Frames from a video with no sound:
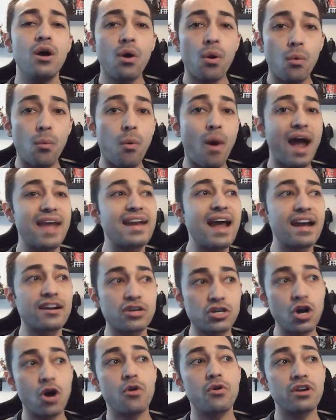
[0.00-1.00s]
why not
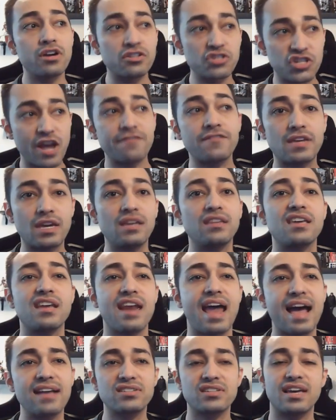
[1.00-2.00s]
go to Geoff Keighley and
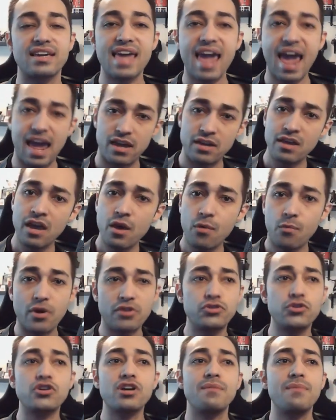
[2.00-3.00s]
ask like, hey, why
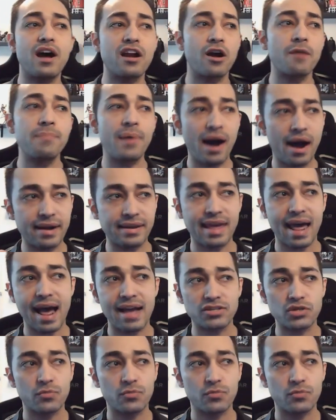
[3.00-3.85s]
don't you come on our podcast?